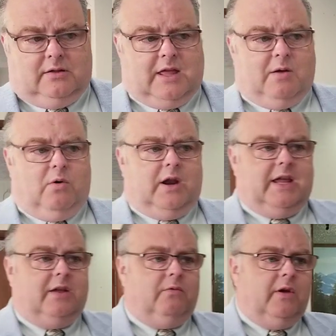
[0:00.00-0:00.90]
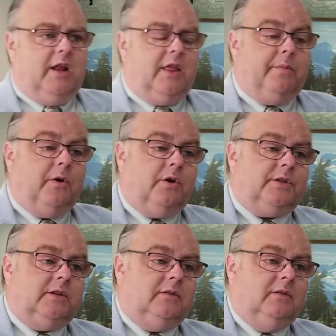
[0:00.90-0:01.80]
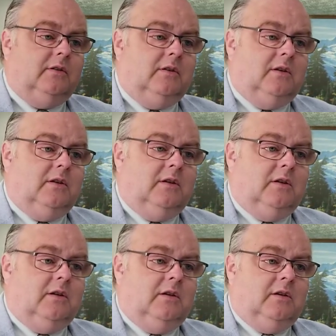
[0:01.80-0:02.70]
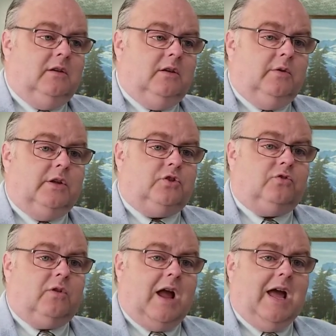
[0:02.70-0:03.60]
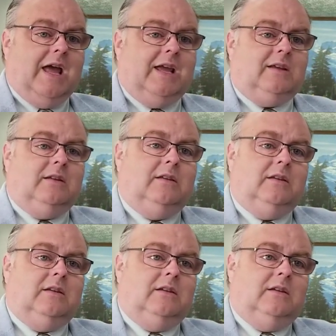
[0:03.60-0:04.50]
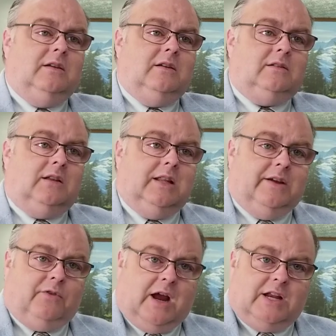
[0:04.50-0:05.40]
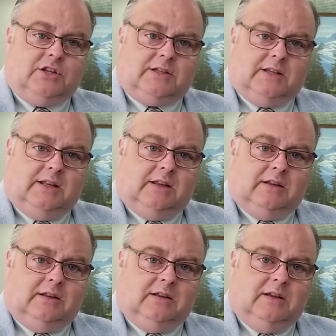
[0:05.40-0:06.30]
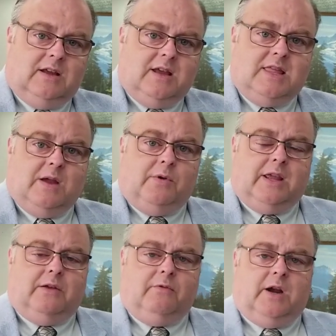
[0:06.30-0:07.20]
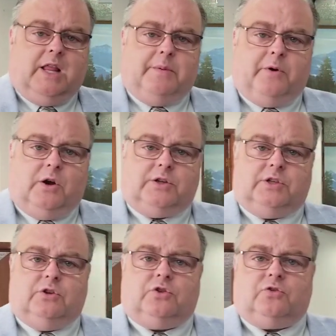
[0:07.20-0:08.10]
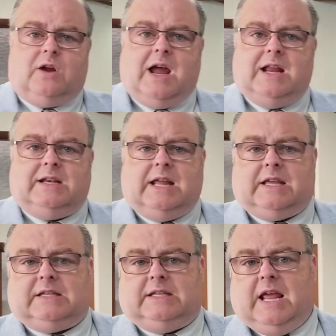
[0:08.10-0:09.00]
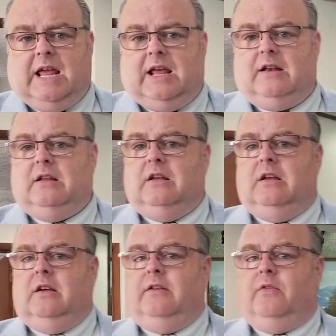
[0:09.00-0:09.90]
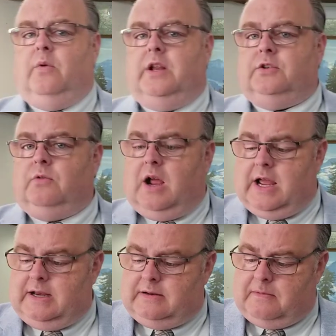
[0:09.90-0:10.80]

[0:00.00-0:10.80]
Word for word: They want to get rid of the person who is trying to live righteously. They want to get rid of the person who's trying to take a stand for what is right.